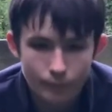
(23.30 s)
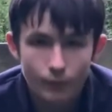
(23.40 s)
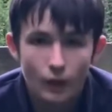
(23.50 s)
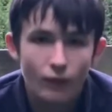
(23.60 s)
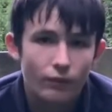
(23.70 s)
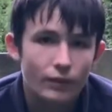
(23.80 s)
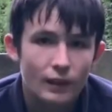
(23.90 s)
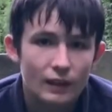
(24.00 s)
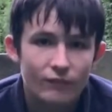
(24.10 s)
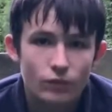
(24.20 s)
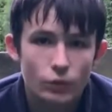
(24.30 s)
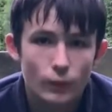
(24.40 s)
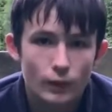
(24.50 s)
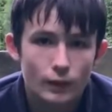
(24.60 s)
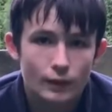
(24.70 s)
Over the next few
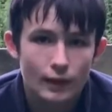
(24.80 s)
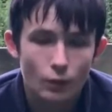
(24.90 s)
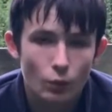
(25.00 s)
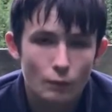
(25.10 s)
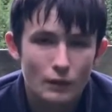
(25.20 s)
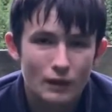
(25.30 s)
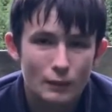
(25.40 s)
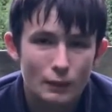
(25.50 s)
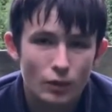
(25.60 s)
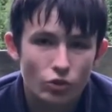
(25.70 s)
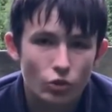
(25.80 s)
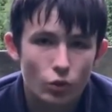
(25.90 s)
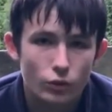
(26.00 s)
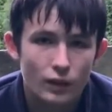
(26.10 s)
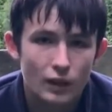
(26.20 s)
weeks, there won't be as much
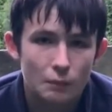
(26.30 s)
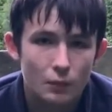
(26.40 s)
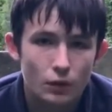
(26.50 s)
content